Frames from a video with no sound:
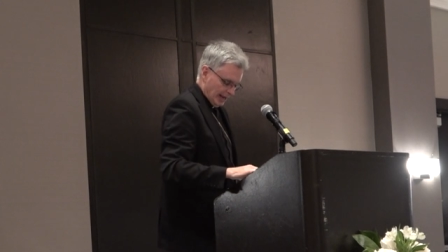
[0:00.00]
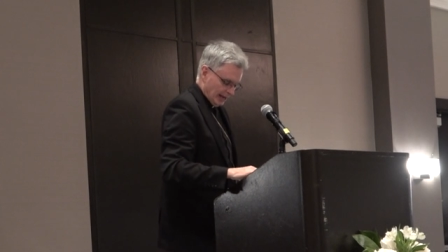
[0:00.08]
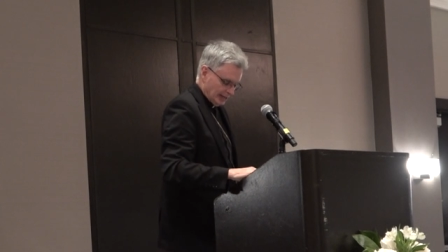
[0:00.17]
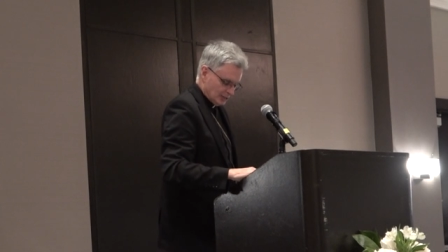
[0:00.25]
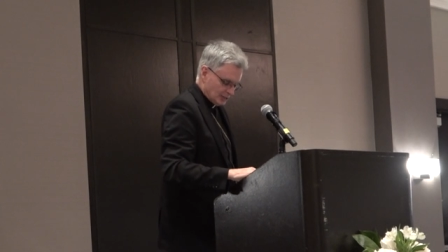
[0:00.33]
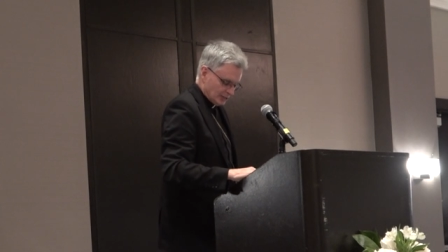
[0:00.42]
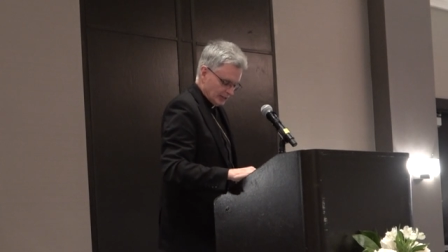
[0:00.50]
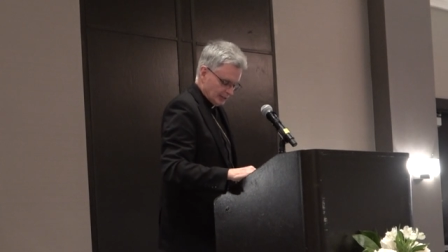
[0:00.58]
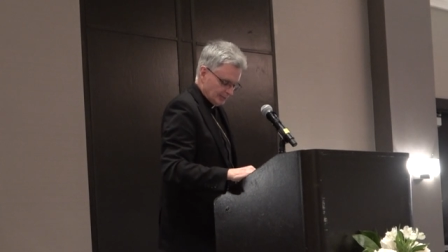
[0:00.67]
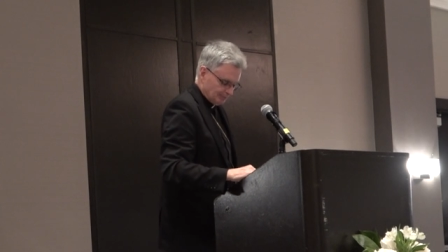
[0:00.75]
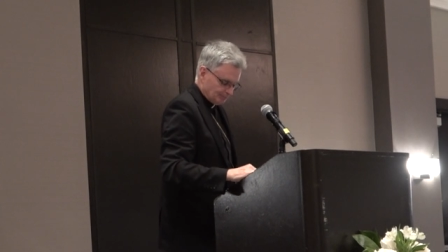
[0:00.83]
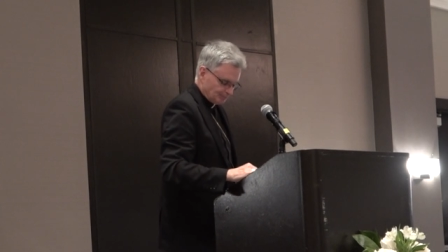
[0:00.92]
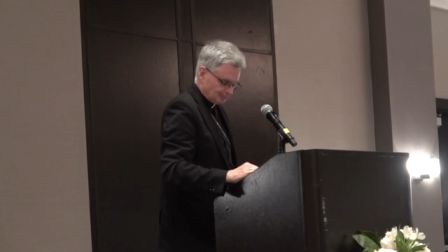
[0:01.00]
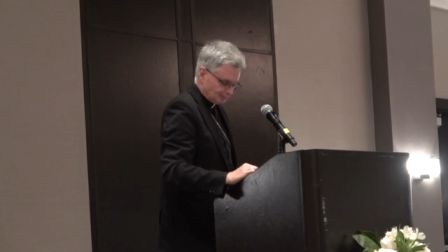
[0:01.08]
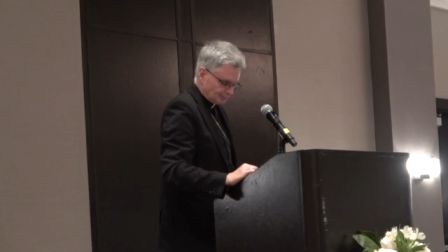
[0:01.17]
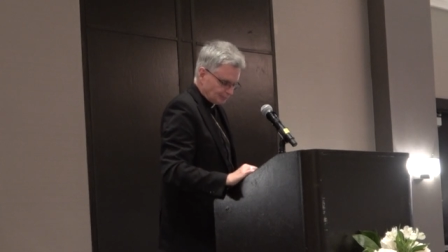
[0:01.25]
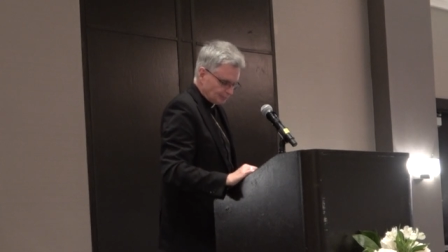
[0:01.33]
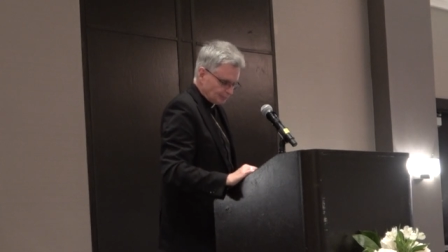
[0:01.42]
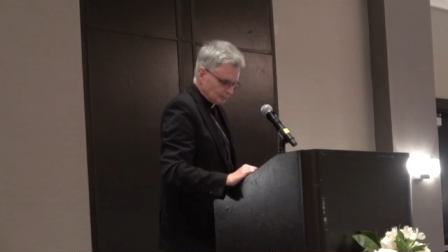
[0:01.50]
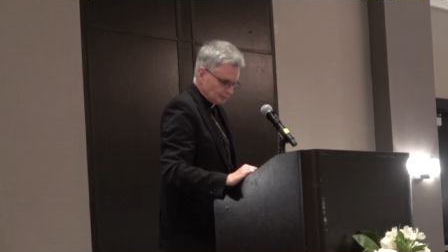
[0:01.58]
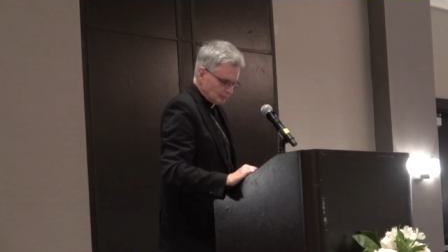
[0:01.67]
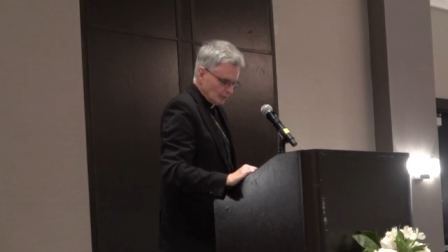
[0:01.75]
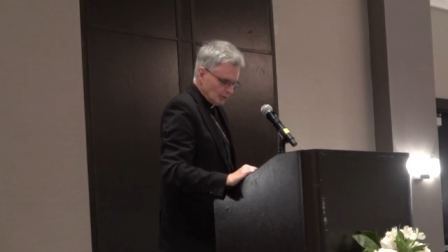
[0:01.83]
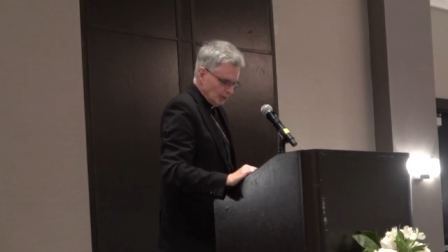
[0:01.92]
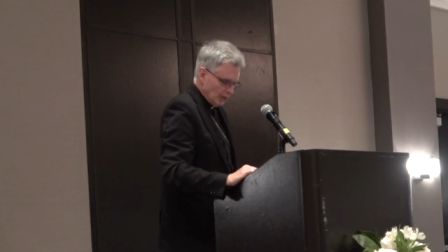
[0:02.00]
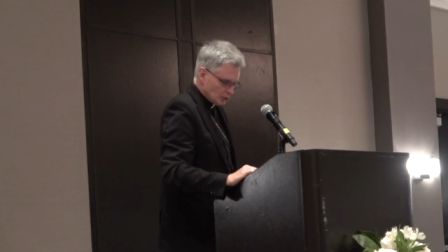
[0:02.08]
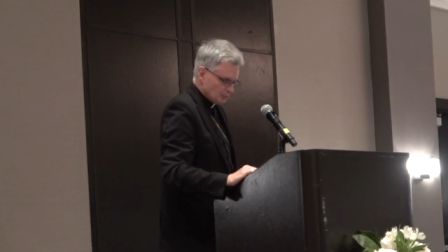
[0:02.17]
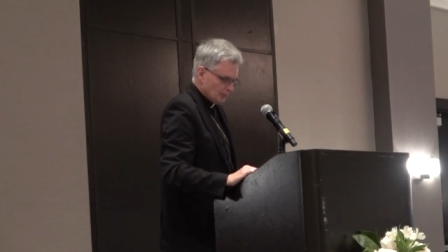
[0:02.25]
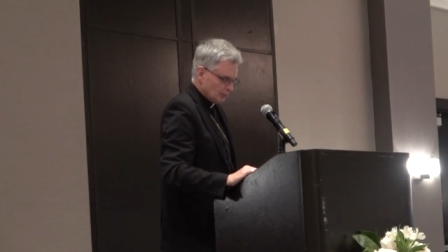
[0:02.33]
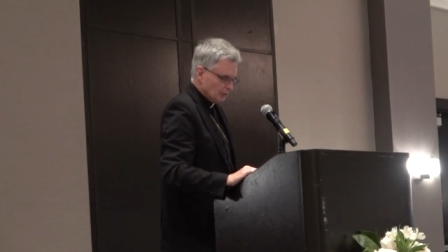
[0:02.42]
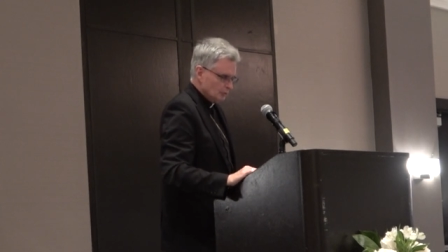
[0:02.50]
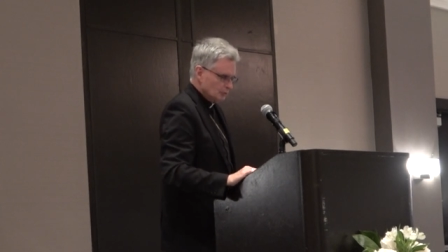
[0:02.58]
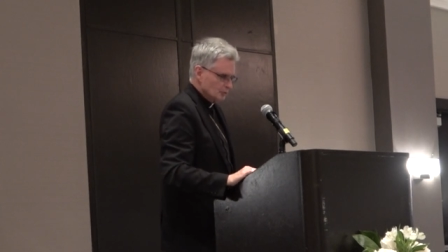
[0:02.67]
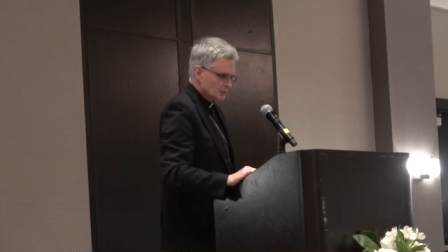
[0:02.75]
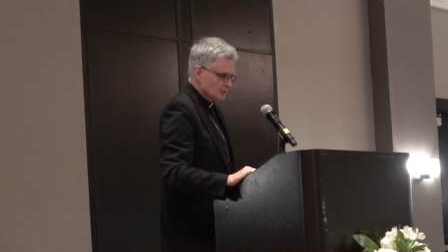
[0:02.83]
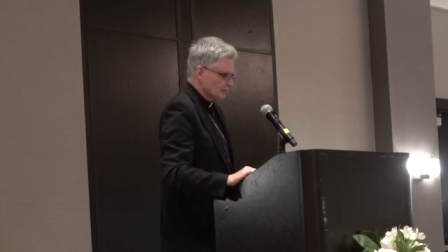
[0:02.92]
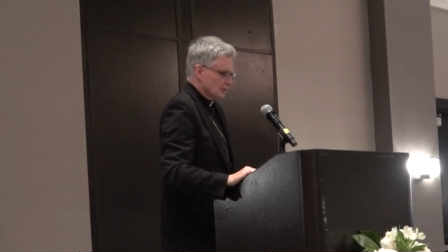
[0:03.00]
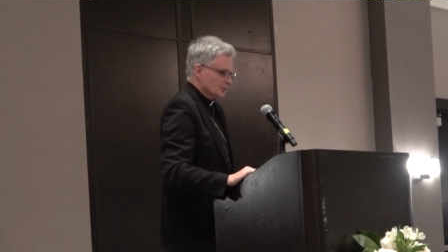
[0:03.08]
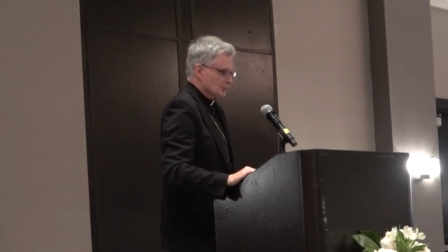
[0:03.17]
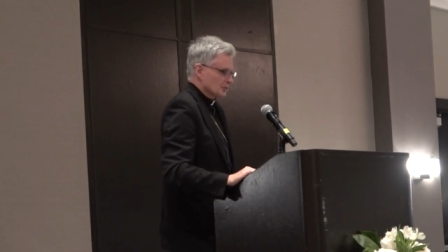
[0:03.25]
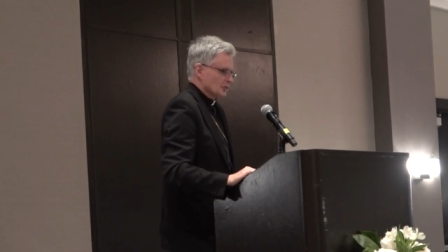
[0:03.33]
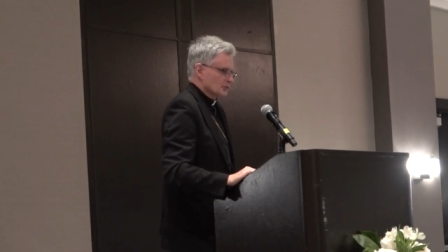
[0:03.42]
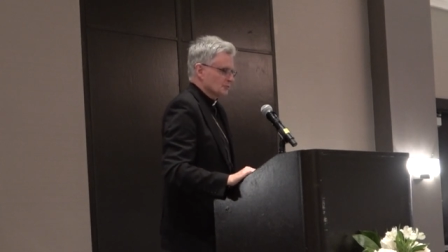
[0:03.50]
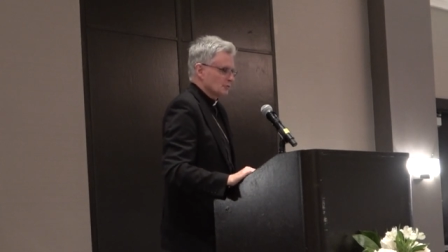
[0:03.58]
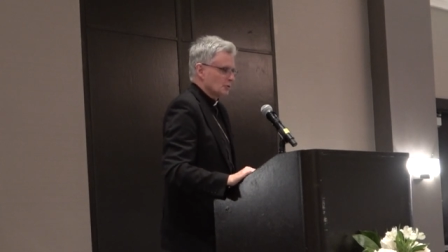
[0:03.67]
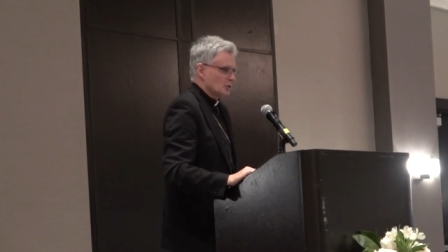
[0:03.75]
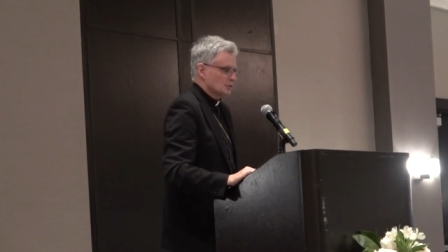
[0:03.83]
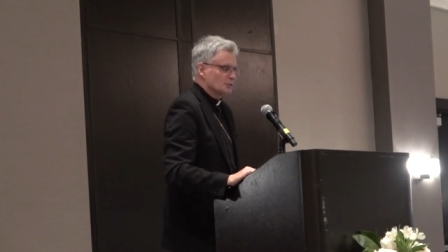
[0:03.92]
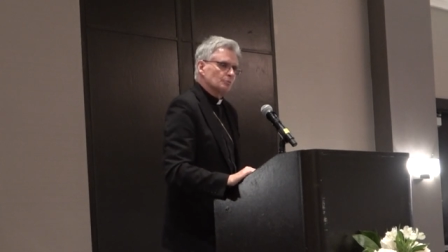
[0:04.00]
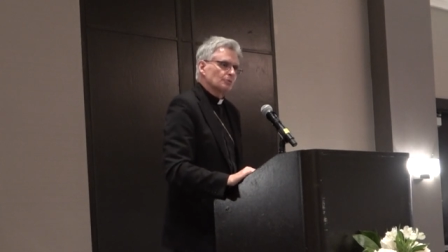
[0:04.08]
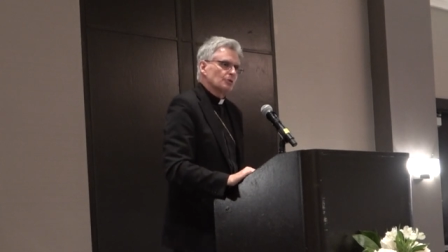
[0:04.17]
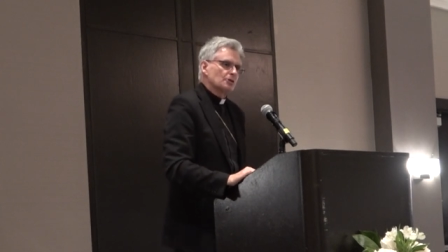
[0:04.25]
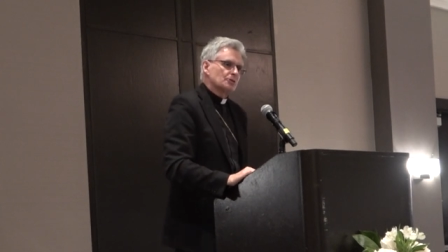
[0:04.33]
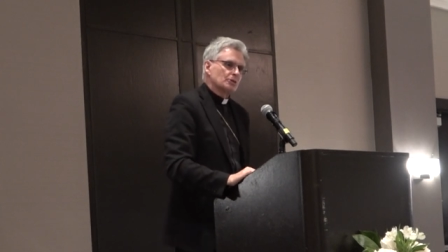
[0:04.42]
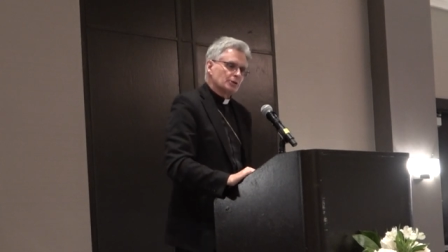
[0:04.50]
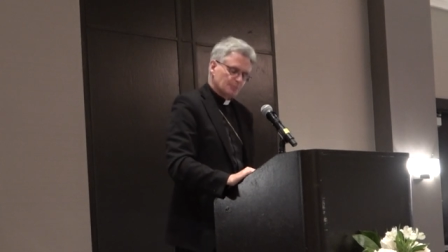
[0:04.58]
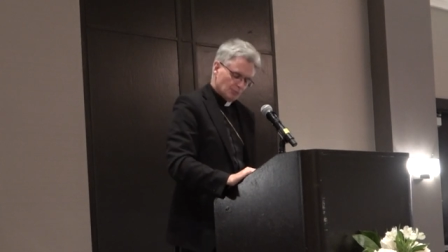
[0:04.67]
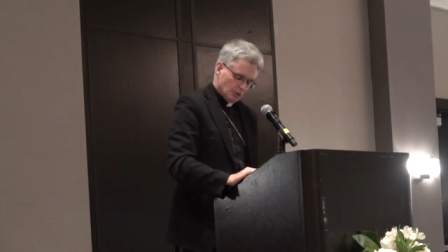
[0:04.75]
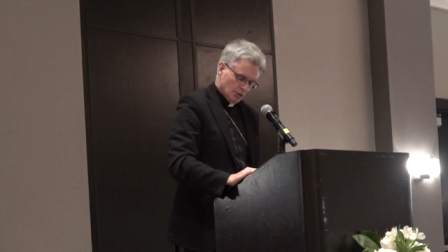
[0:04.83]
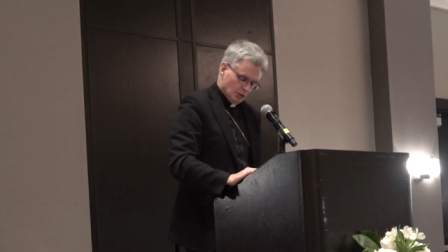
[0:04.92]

And he said, Hesper, who was the very successful long-term president,